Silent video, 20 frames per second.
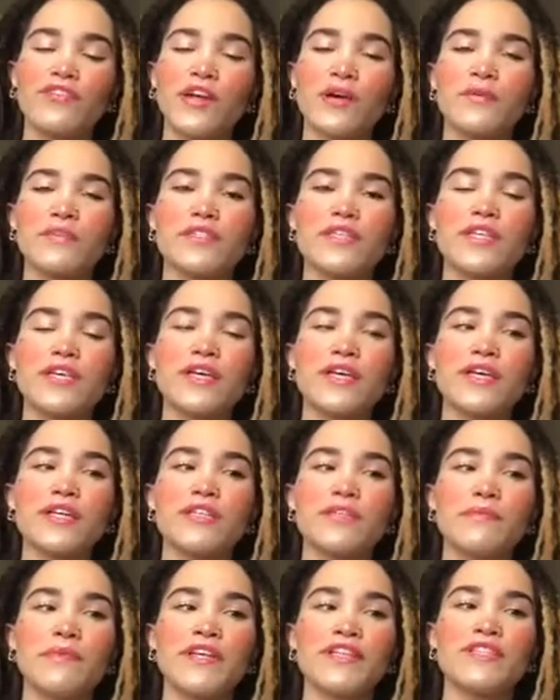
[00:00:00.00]
And I was
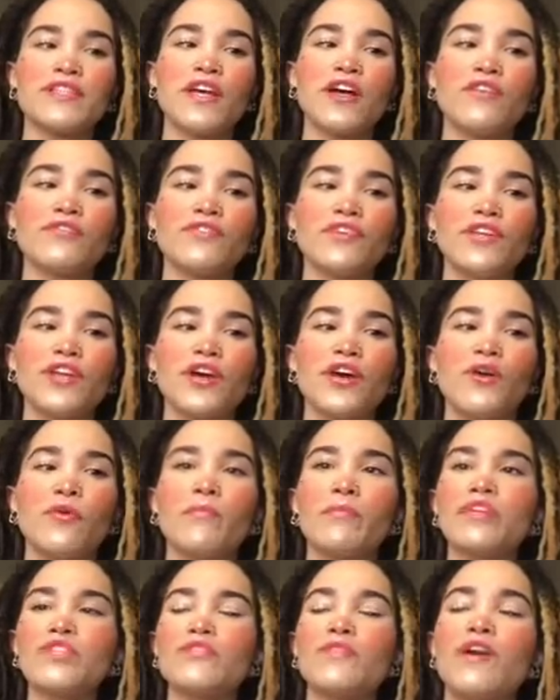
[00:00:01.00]
thinking to myself, you know,
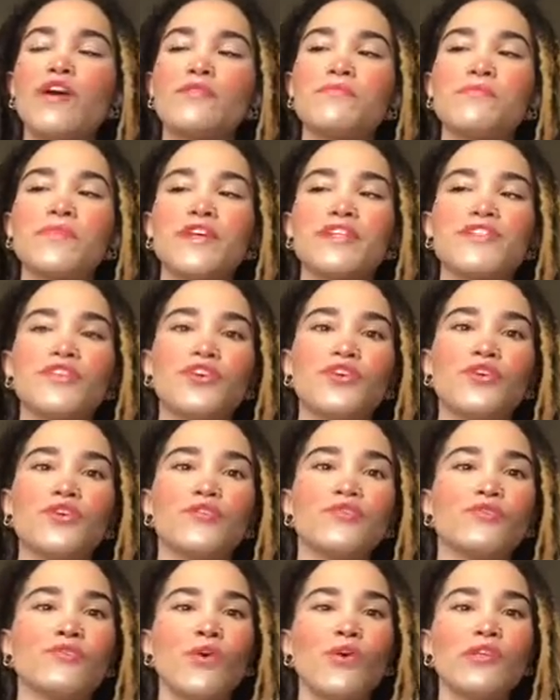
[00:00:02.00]
mental health plays a
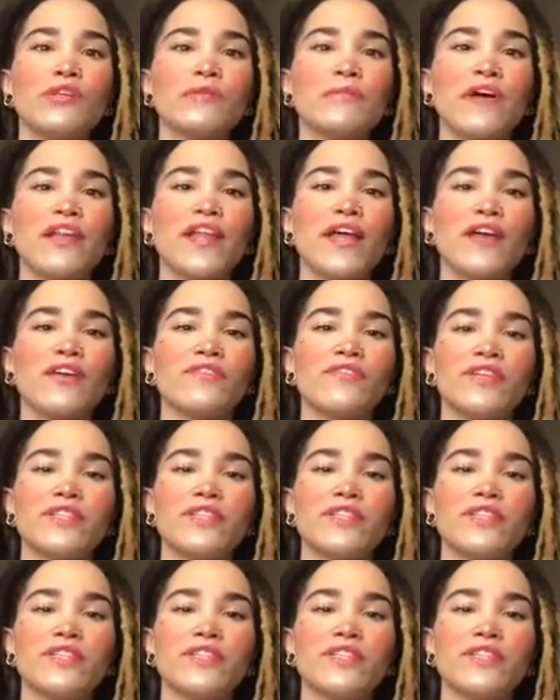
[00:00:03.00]
huge role in my life.